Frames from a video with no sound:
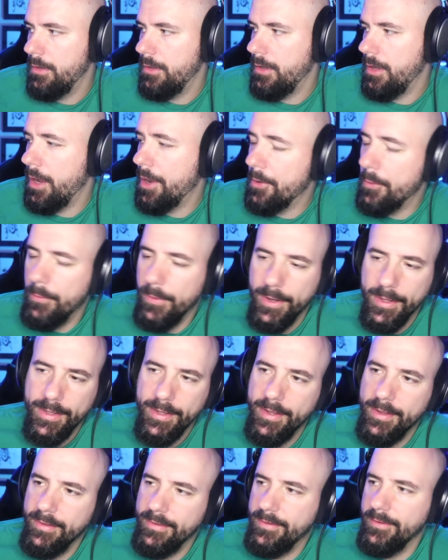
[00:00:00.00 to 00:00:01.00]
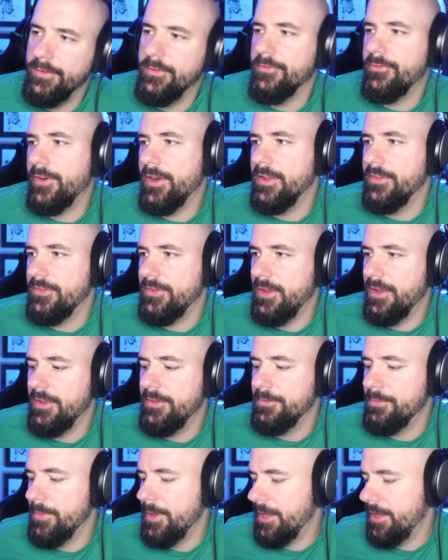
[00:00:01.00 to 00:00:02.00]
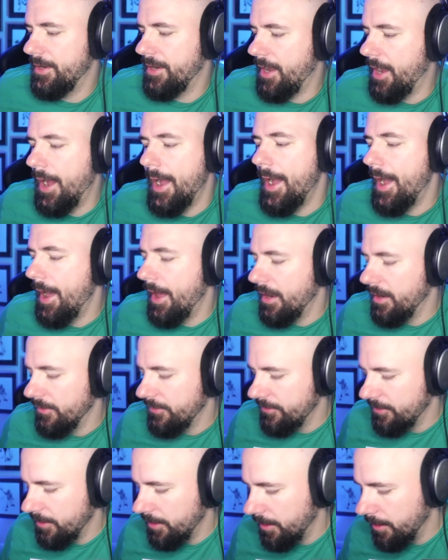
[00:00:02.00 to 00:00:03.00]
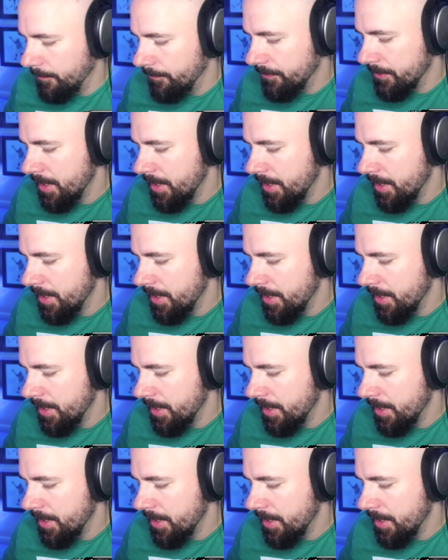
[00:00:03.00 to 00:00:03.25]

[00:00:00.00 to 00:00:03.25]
I don't want to get into the franchise, man. I honestly